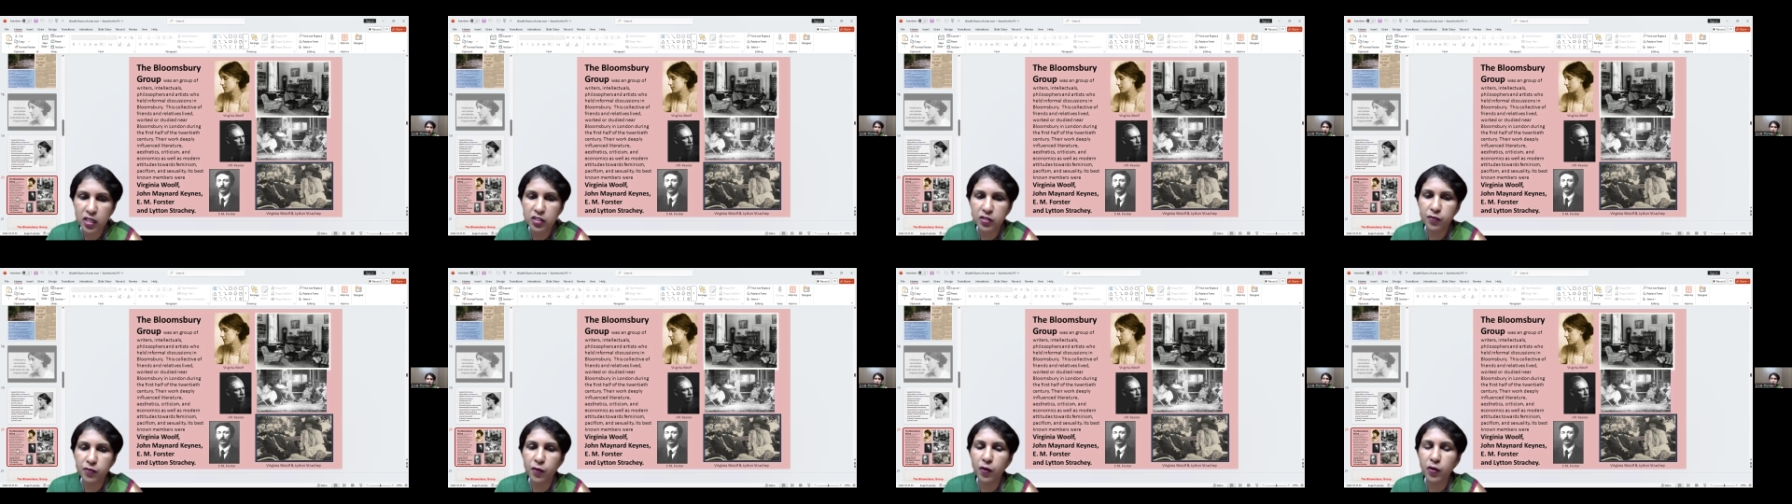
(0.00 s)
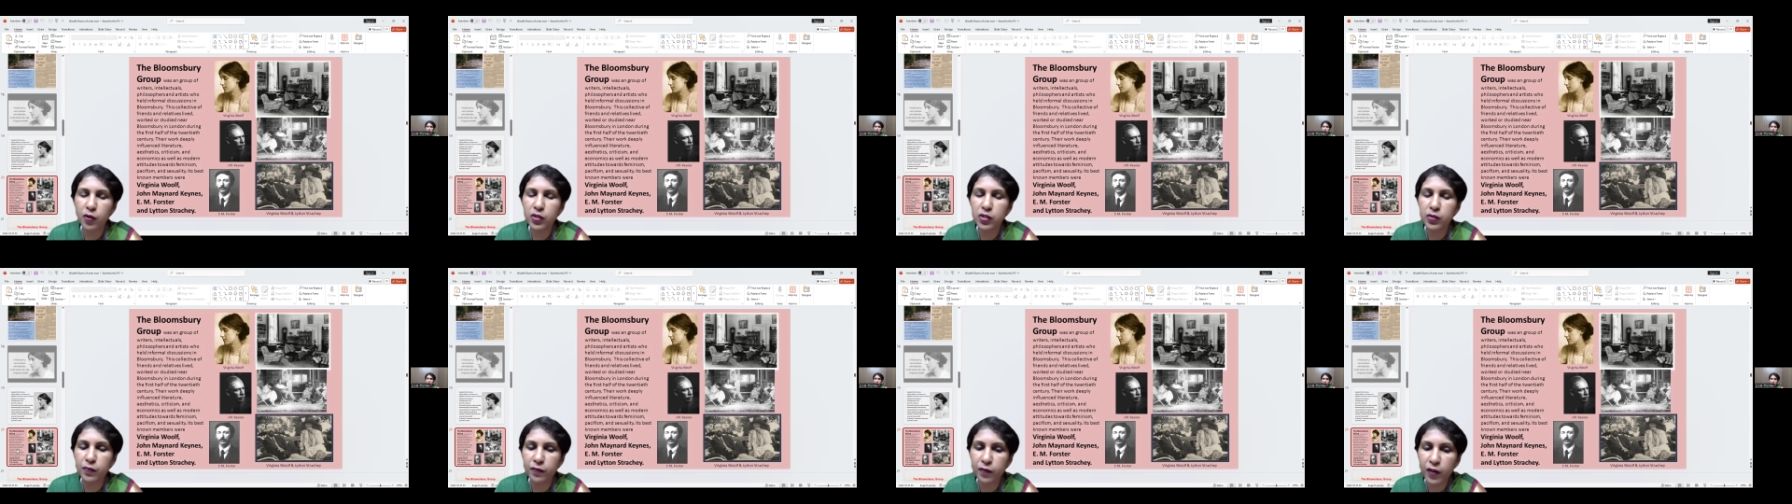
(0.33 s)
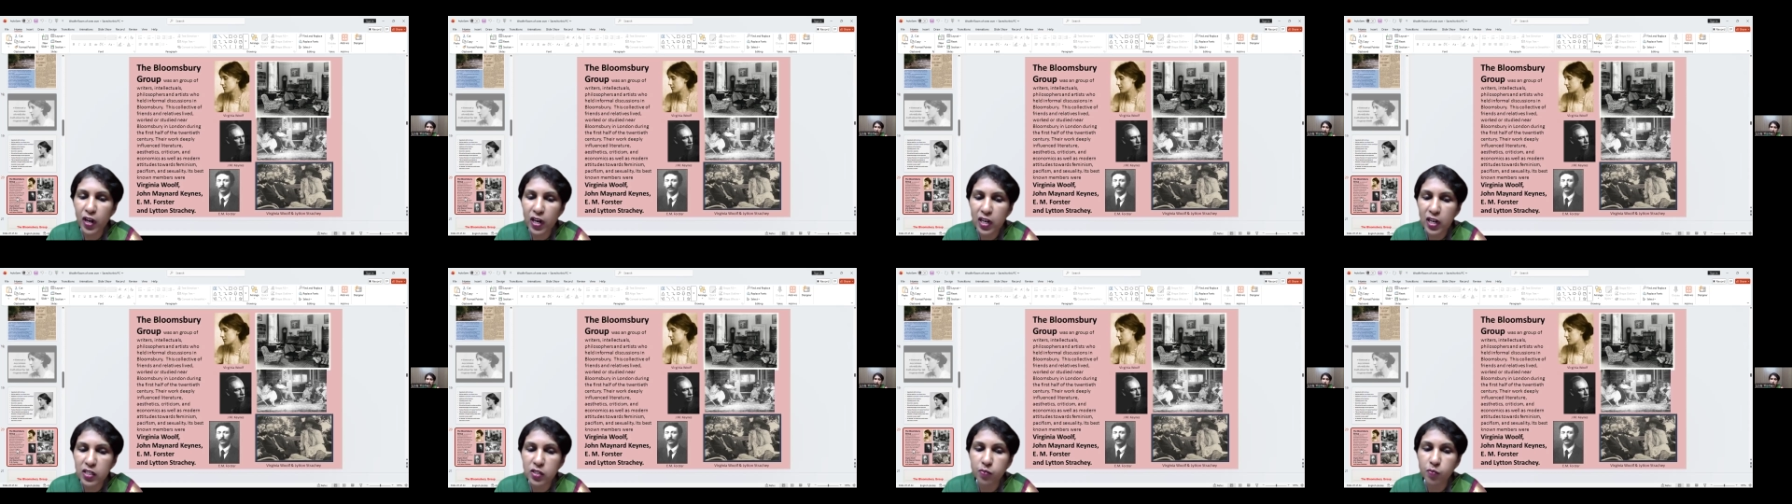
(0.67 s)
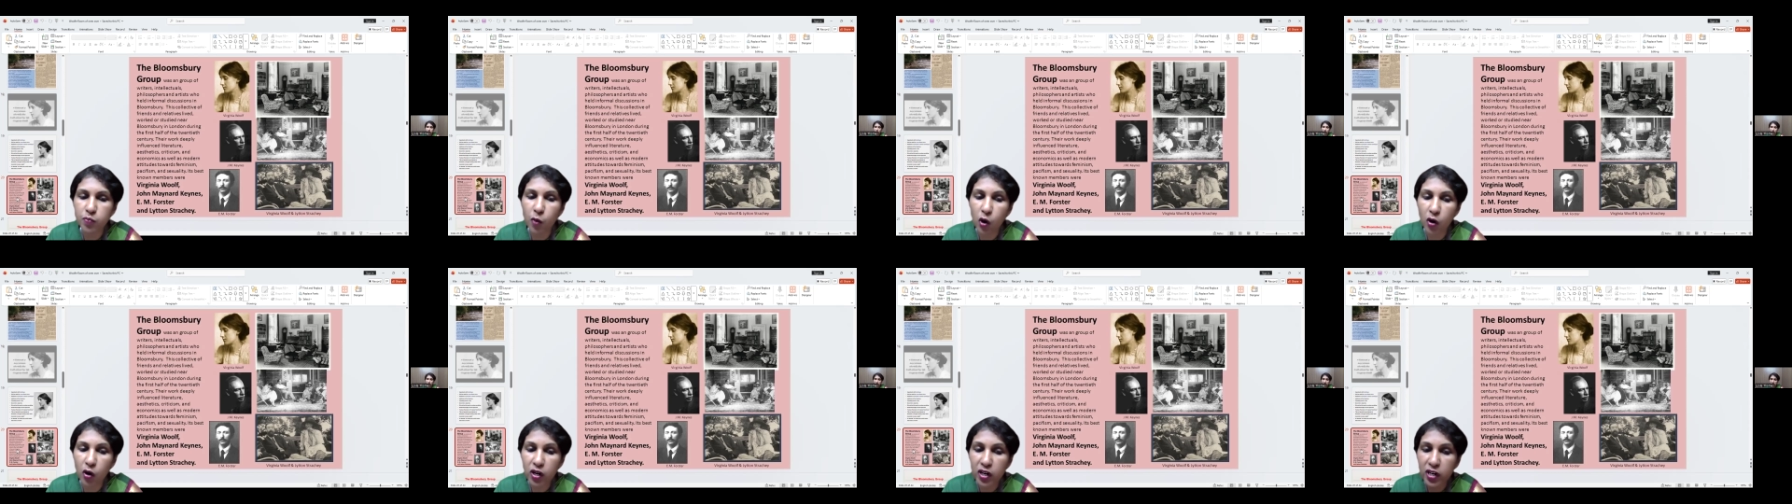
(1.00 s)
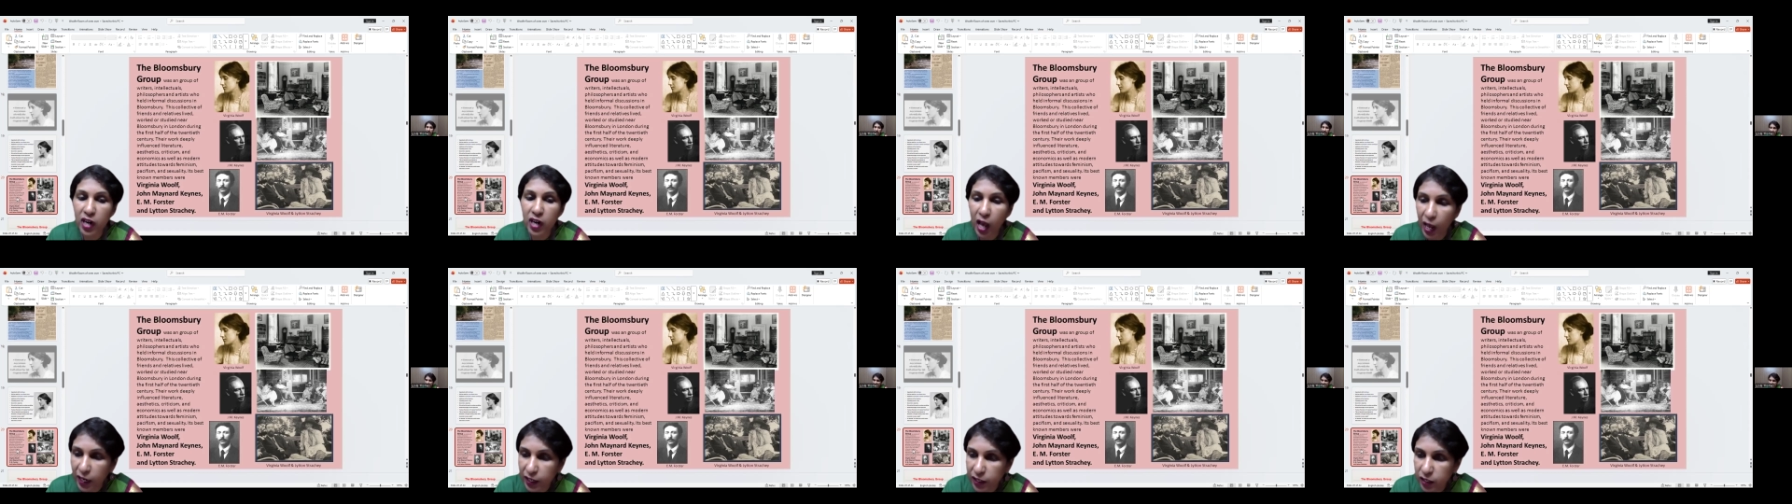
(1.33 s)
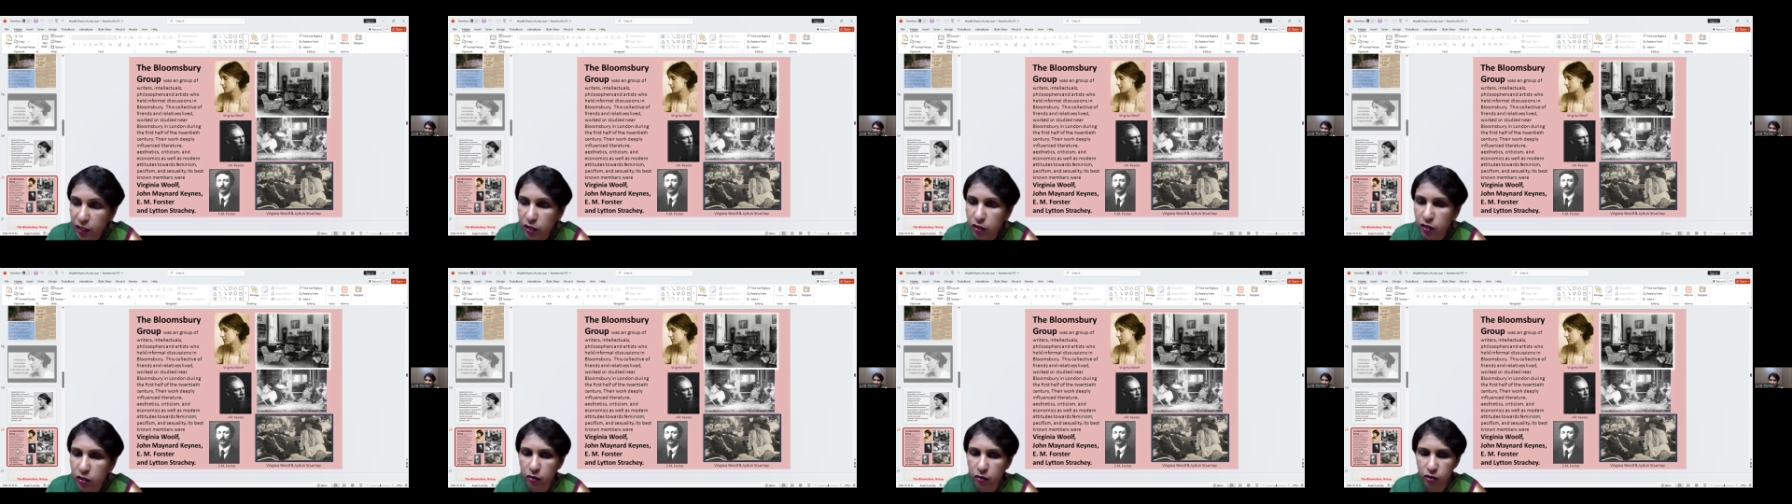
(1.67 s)
as well as modern
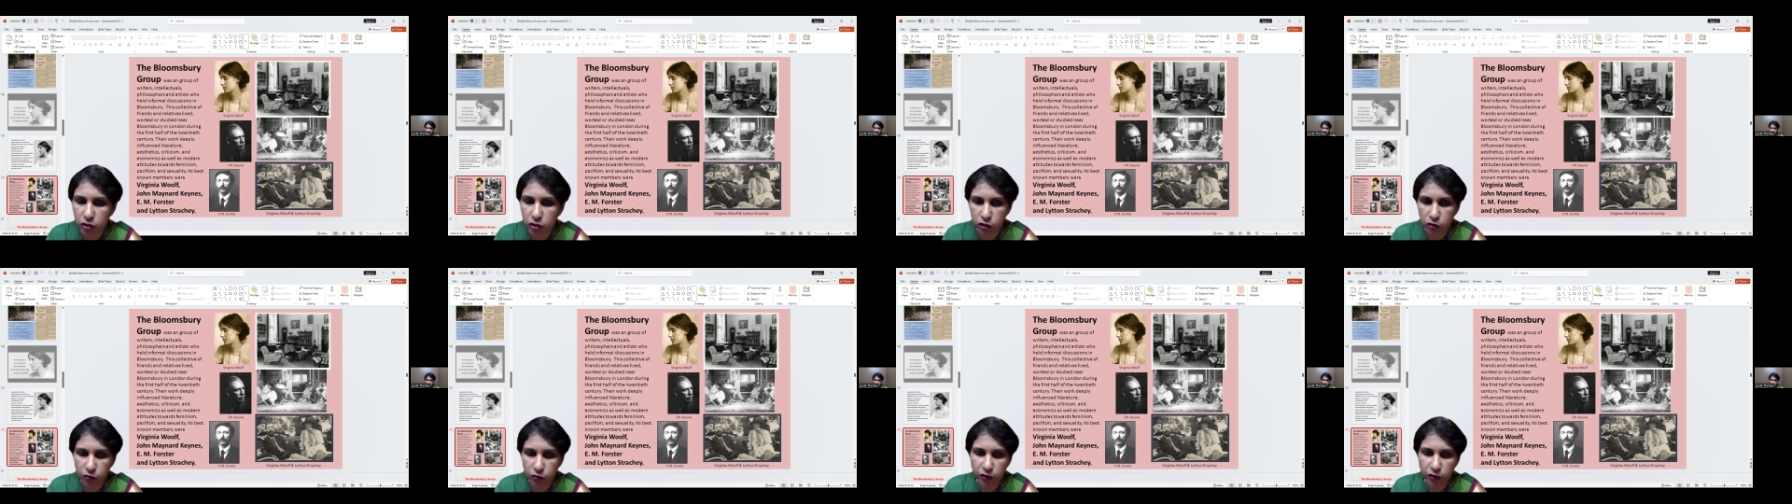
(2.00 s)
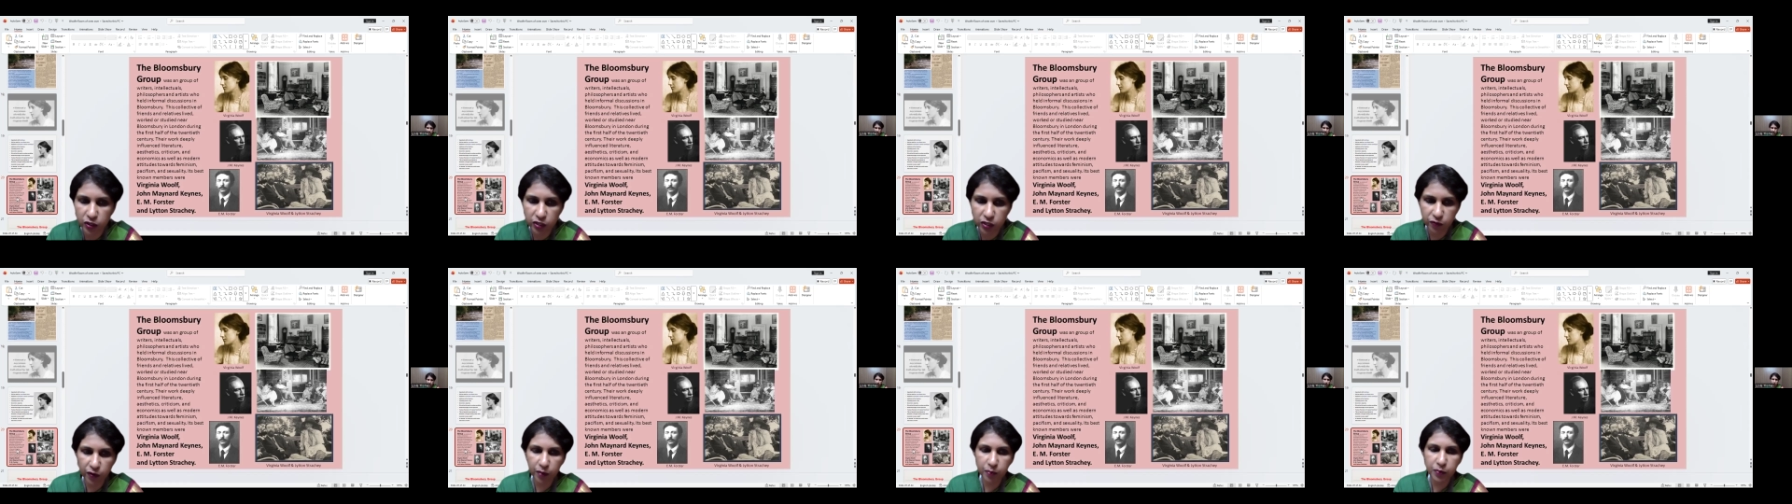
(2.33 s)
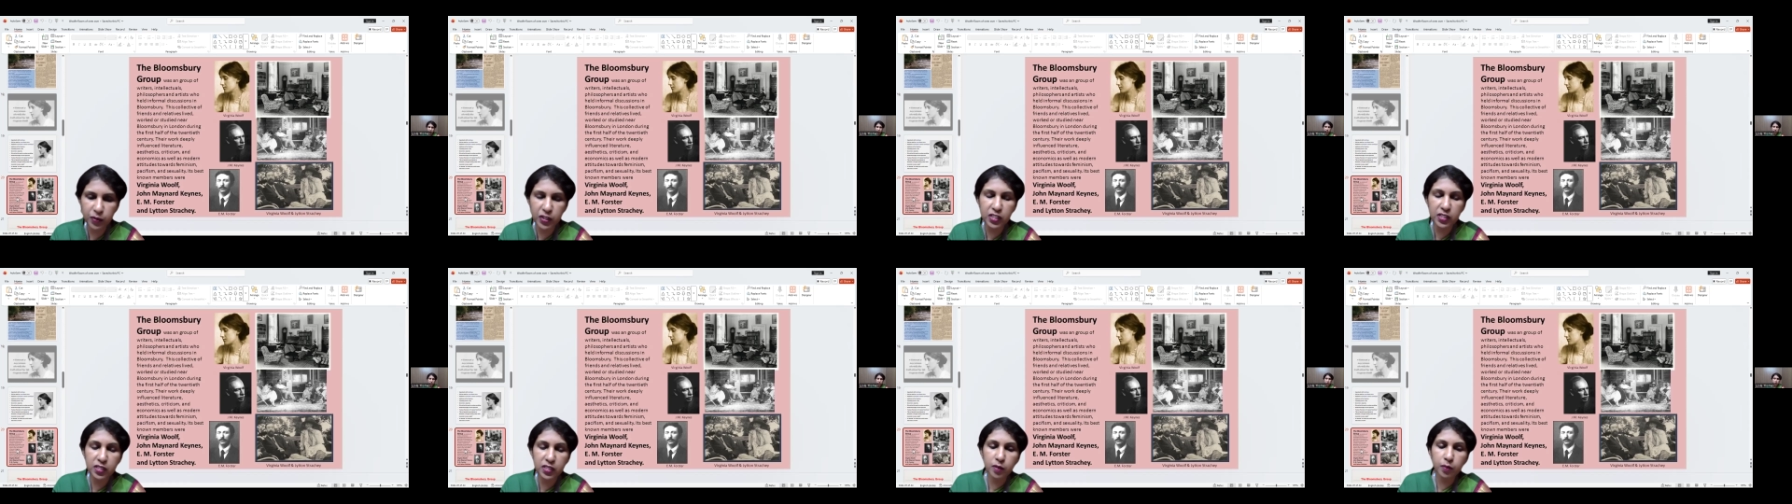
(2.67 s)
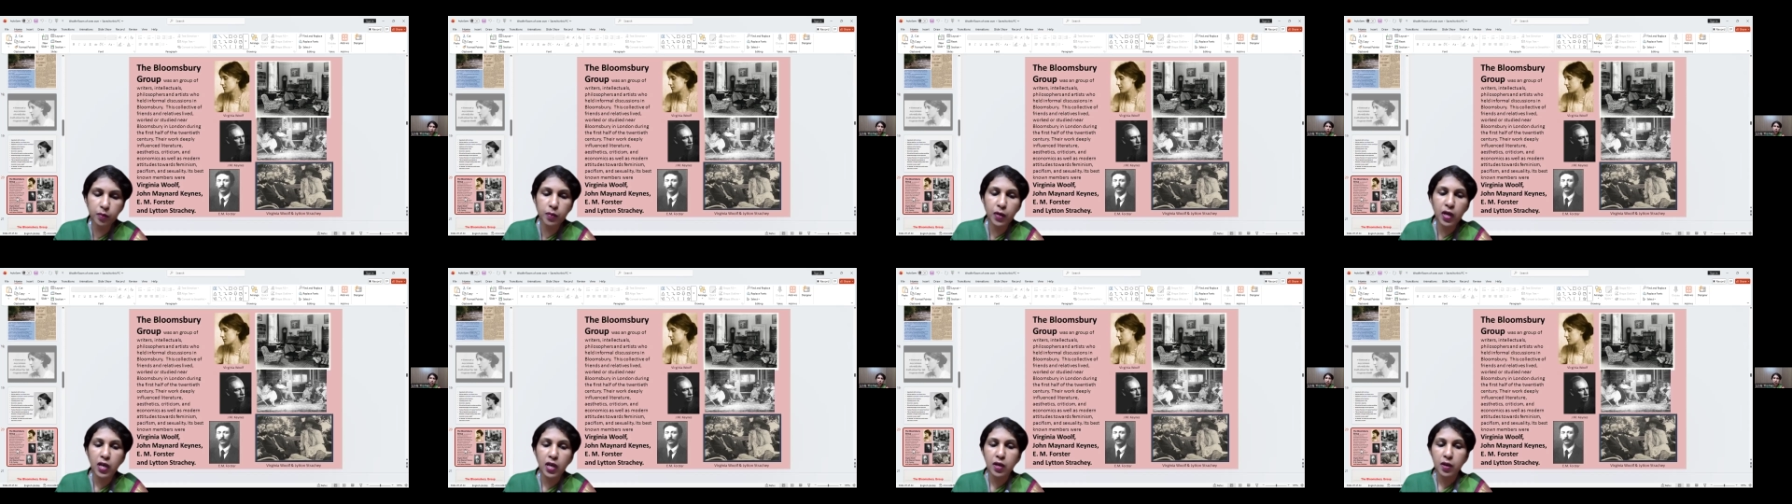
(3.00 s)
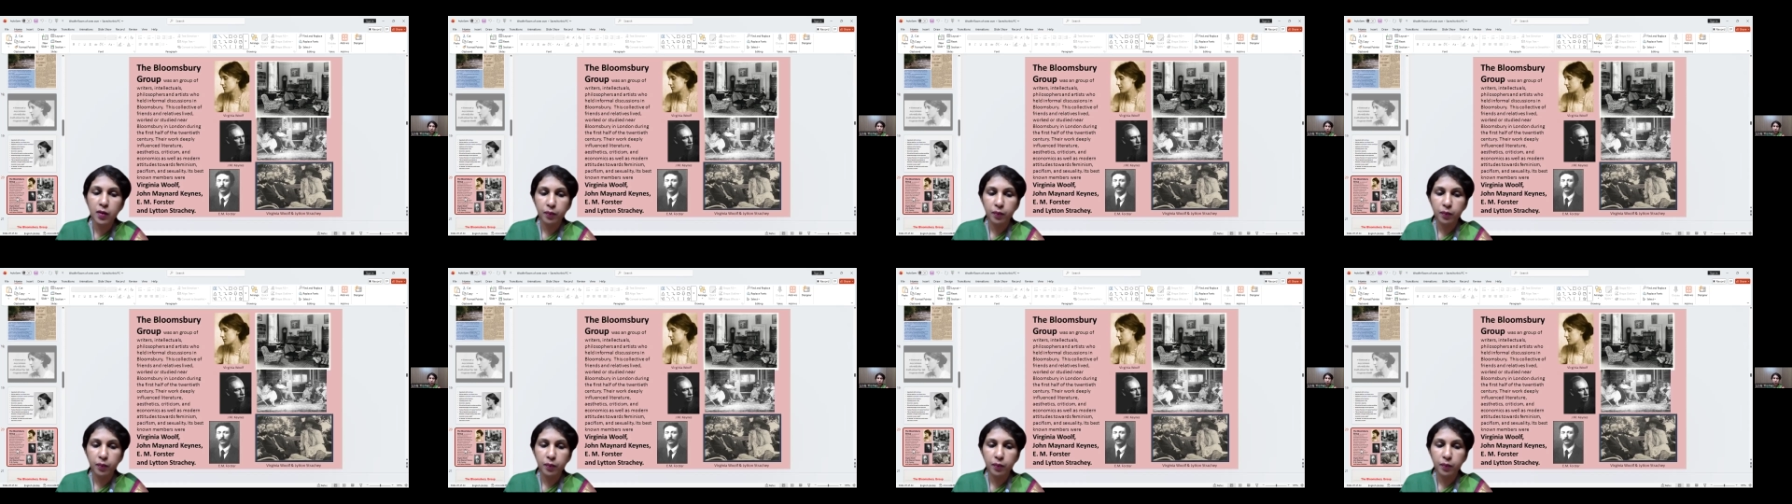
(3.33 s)
attitudes towards feminism,